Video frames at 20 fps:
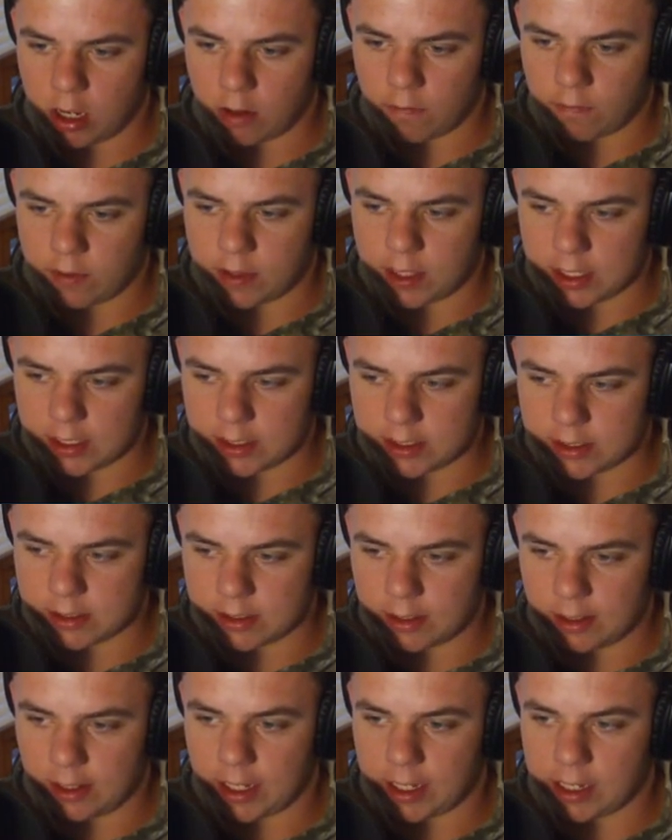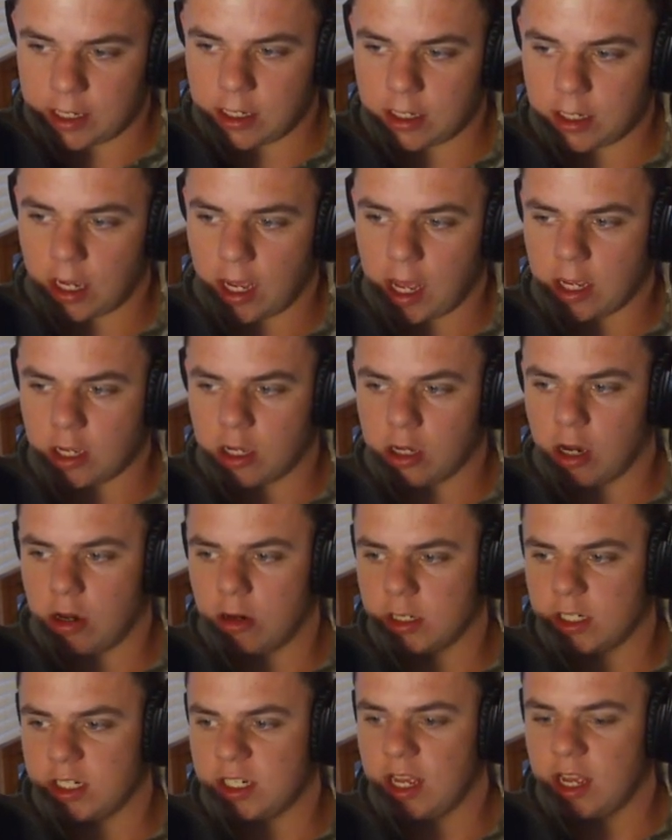of this lake. I
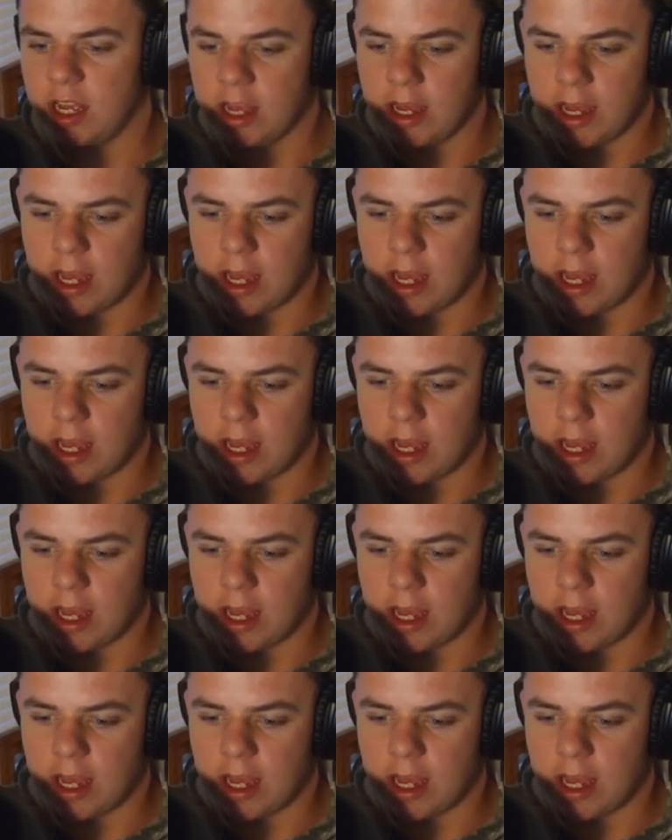call it